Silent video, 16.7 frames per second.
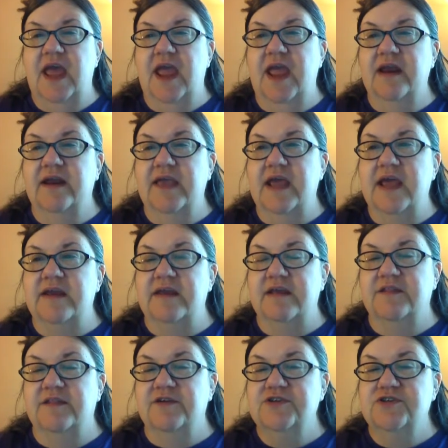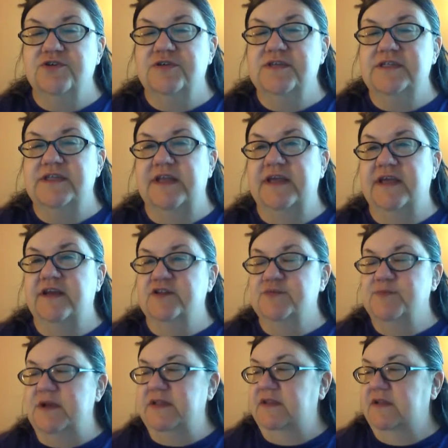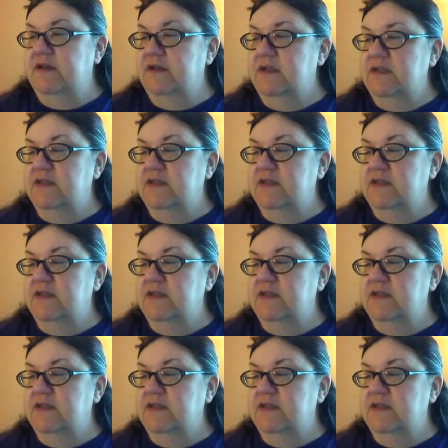And again, they're sort of sitting in a spot that